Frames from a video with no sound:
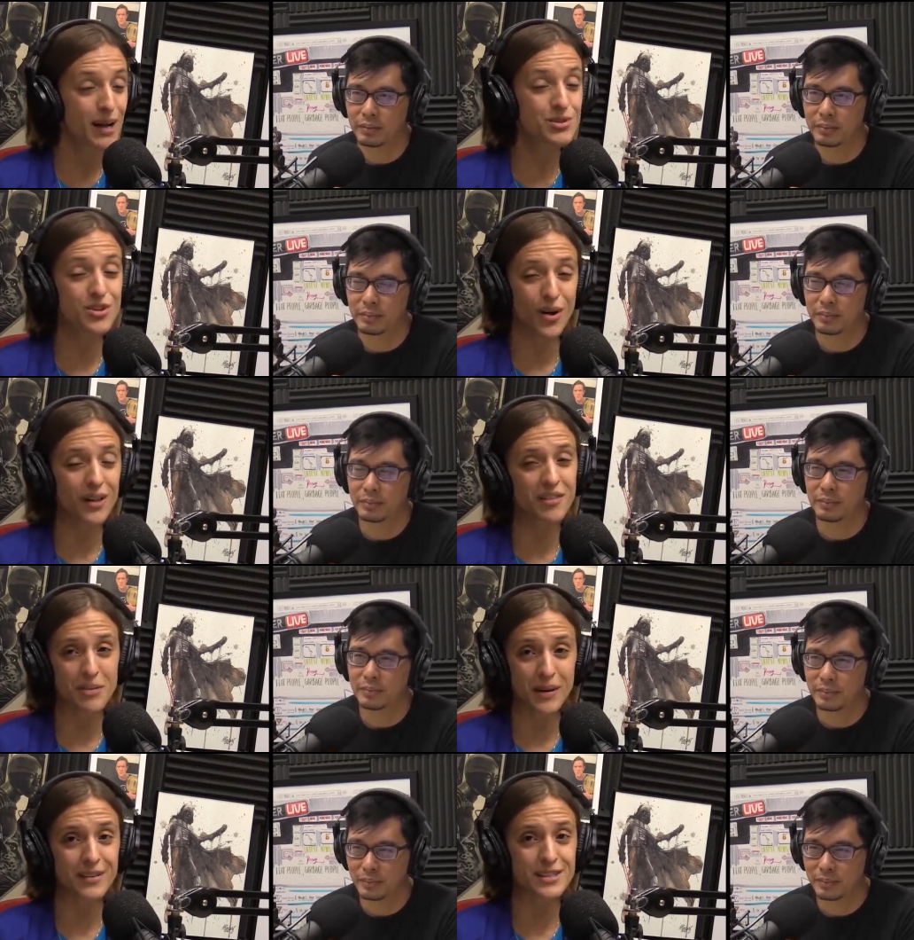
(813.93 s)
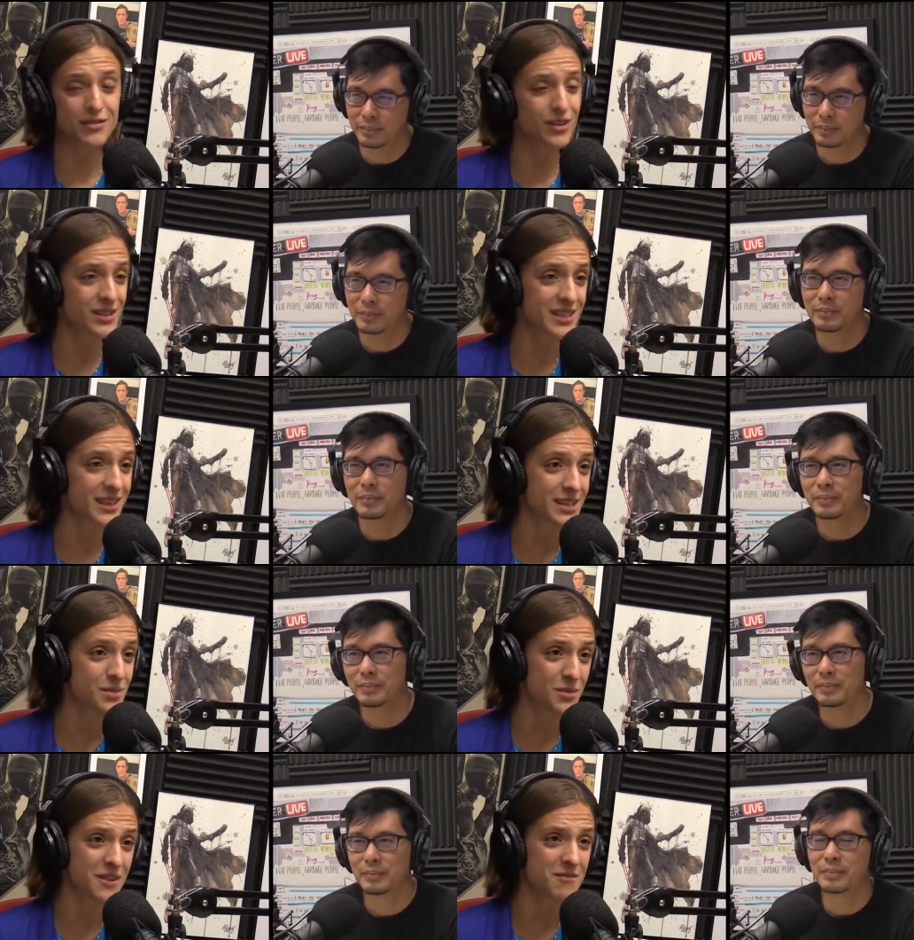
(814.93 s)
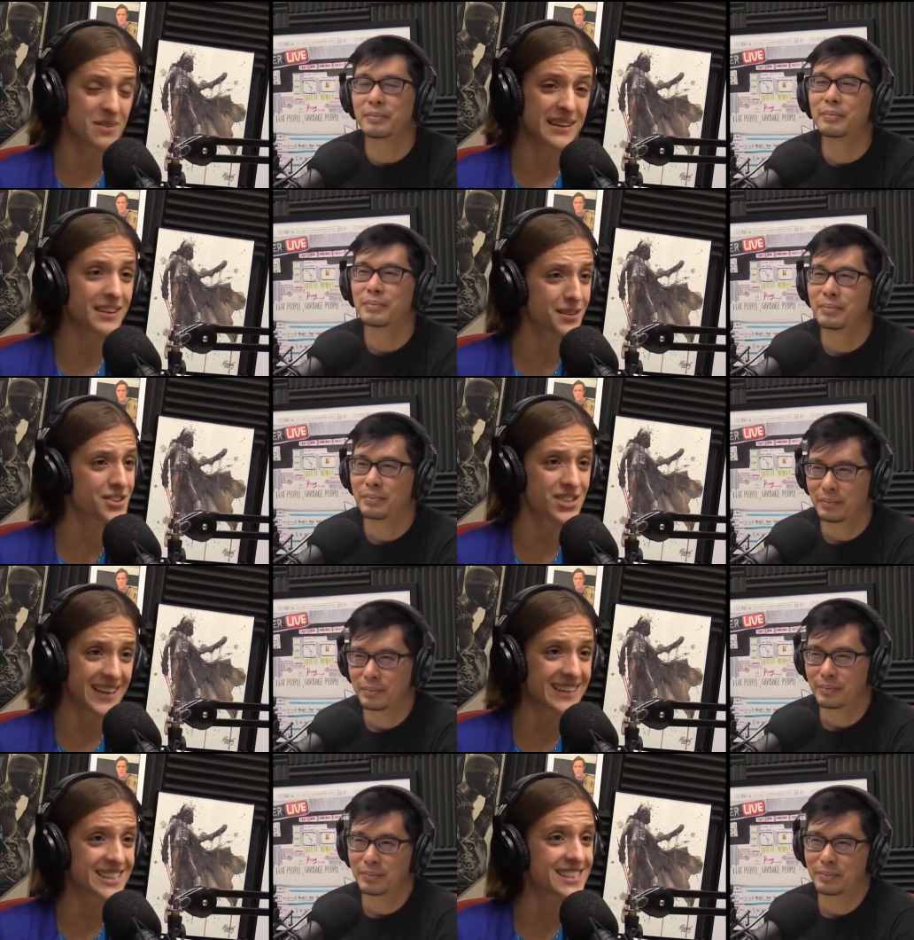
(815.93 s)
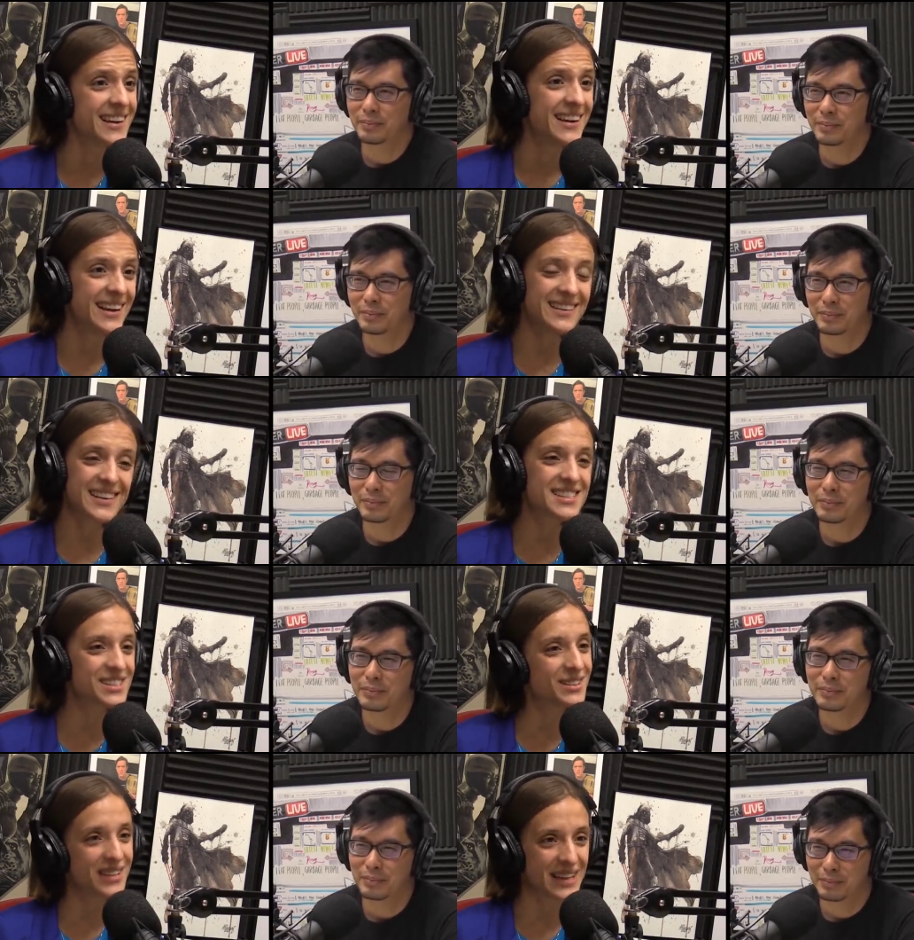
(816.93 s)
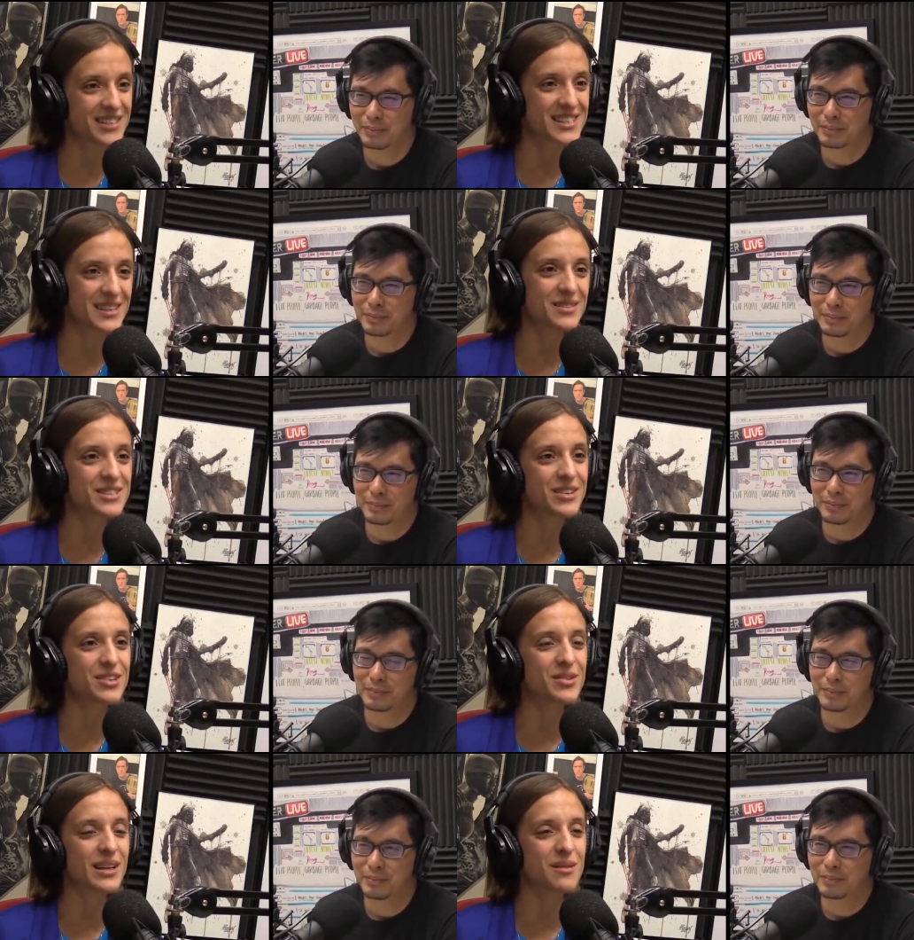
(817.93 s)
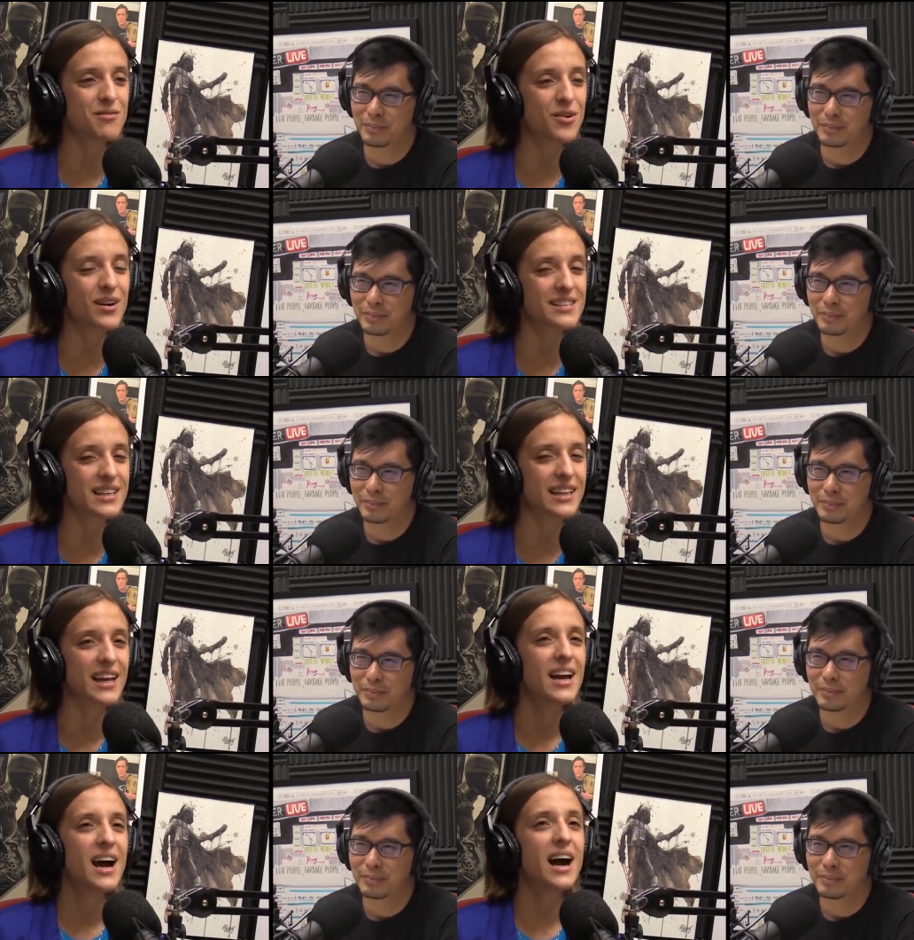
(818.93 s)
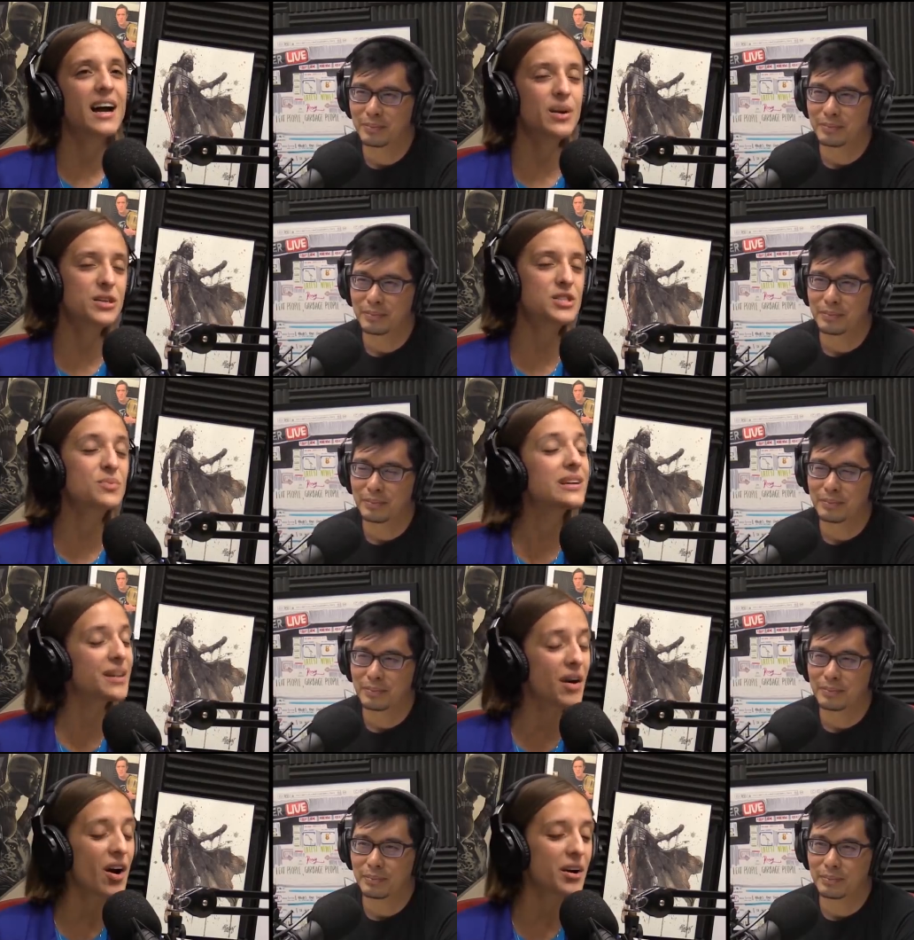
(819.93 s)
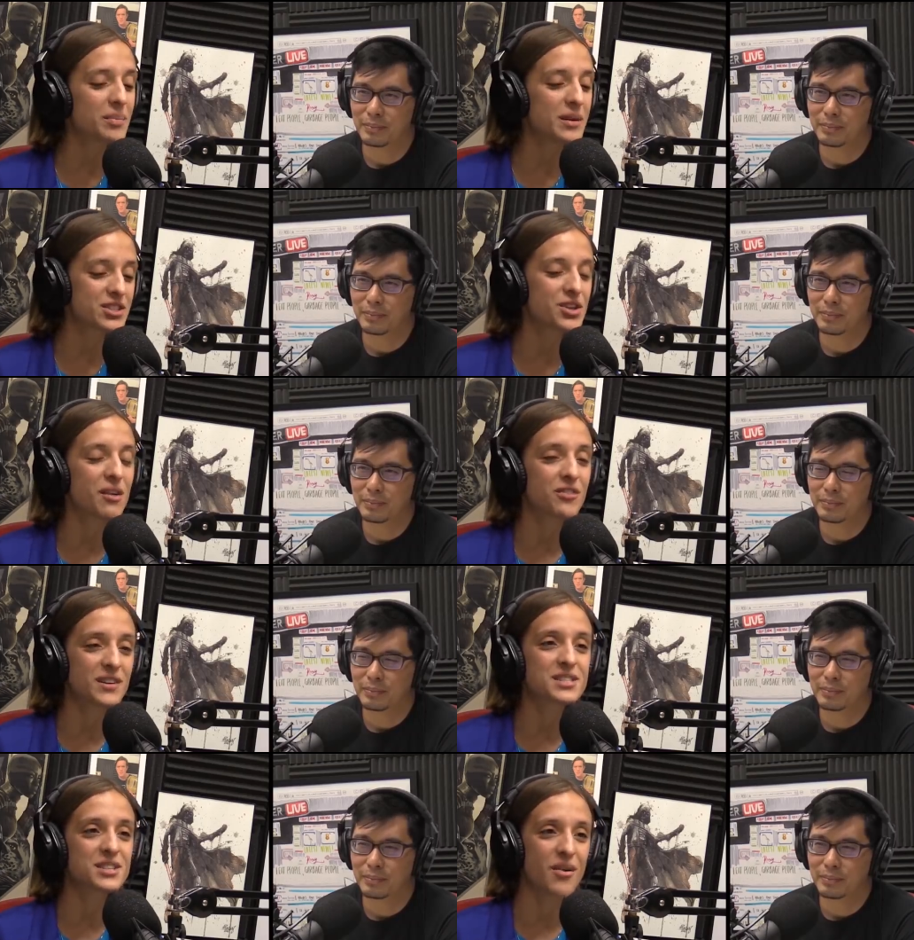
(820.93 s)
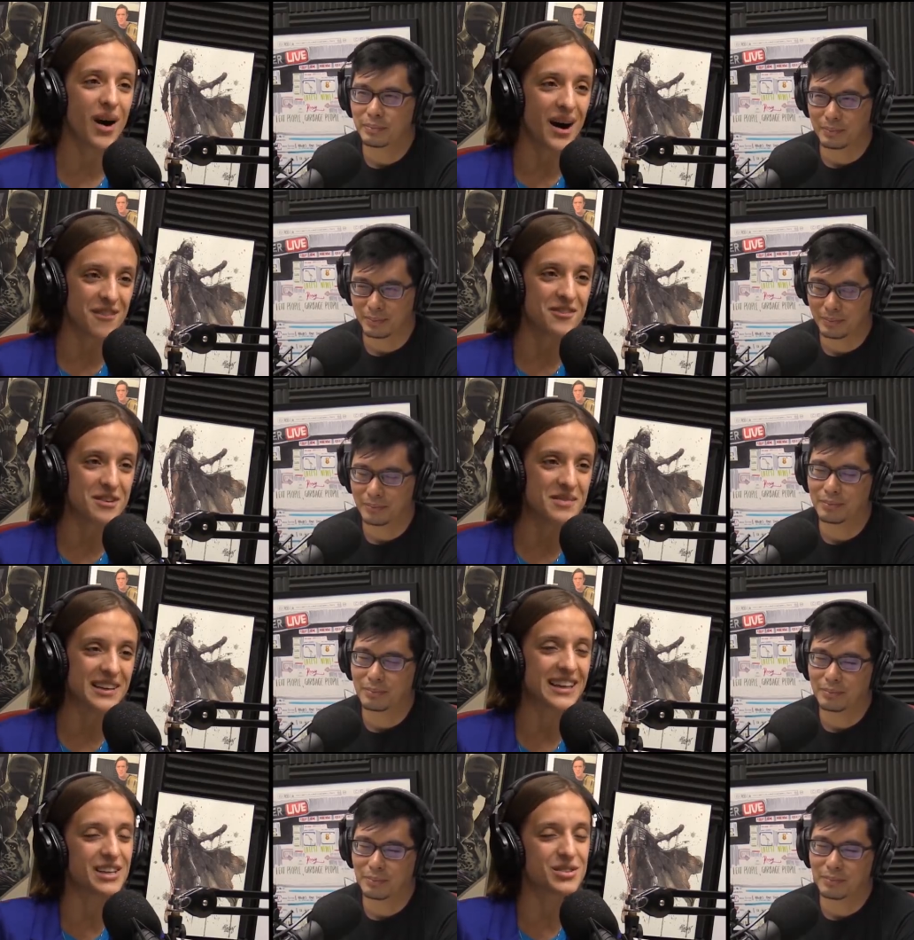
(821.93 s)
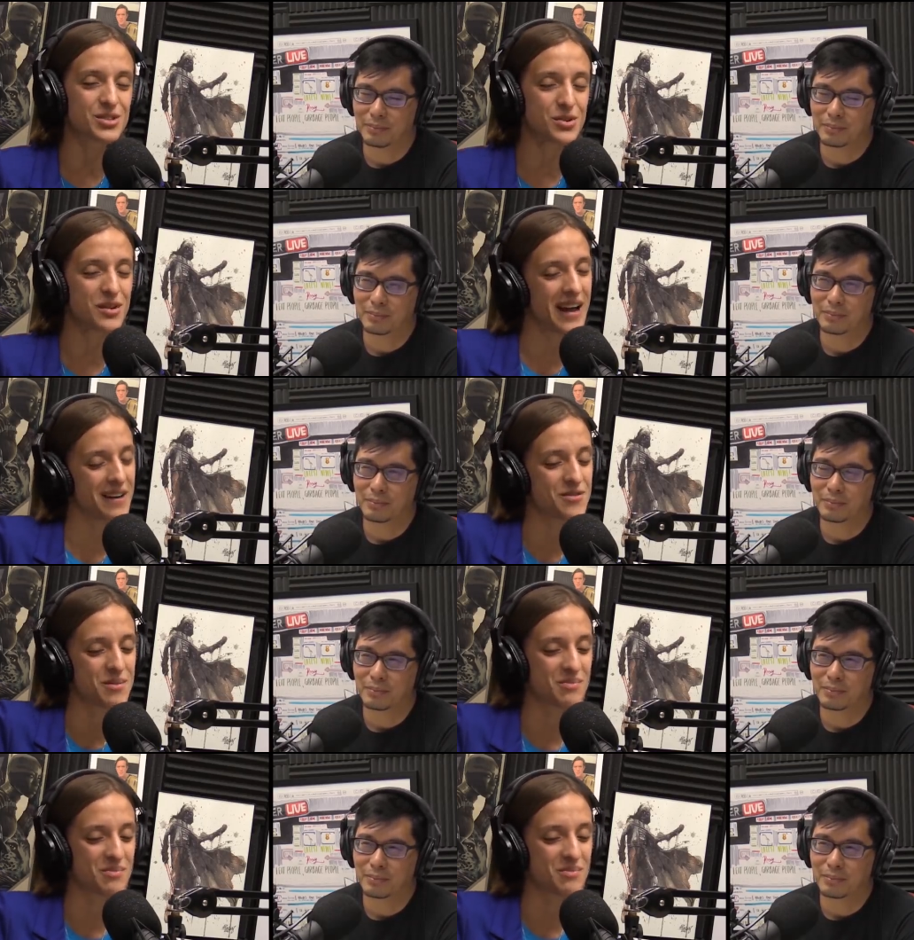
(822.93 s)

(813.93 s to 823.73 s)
Speaker 1: I'm sure all of our parents have looked at us when we've been little shits and they still love us and they would still do anything for us. And like I know it's really hard because Joffrey is so awful, but like you sort of have to